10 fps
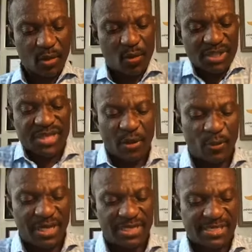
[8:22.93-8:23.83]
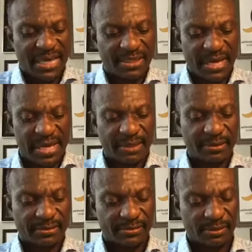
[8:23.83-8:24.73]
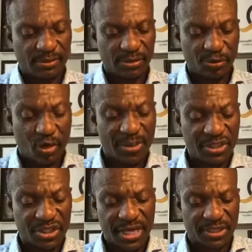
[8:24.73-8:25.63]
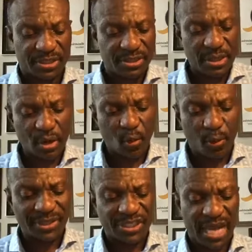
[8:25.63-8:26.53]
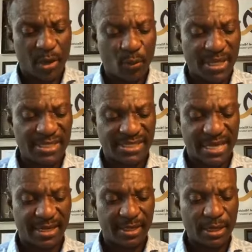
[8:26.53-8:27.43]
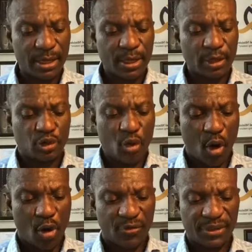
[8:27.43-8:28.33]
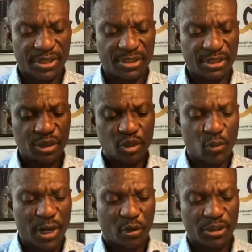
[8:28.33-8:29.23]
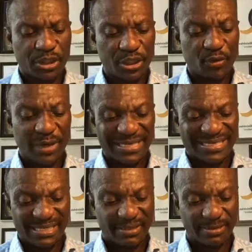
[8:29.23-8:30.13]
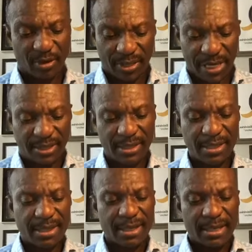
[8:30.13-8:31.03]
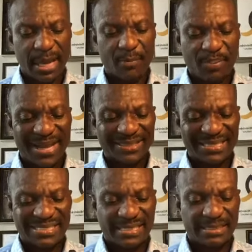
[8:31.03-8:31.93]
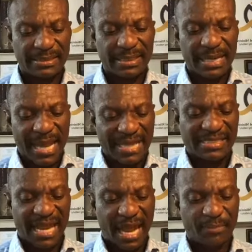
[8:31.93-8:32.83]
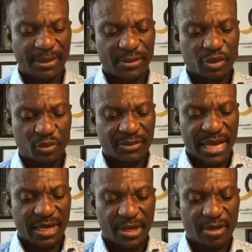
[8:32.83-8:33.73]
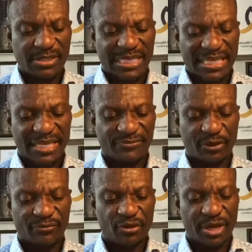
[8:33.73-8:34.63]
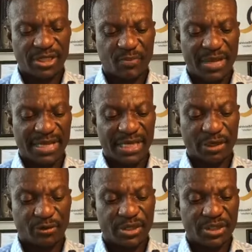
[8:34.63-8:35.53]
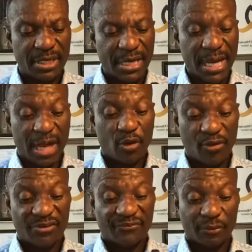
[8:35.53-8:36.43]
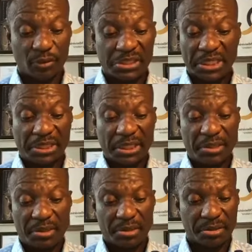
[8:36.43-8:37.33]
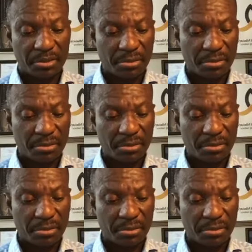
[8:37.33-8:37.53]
What shall we say then? Romans 6. What shall we say to all this? Should we continue in sin, okay, and practice sin as a habit, so that God's gift of grace may increase and overflow? Certainly not.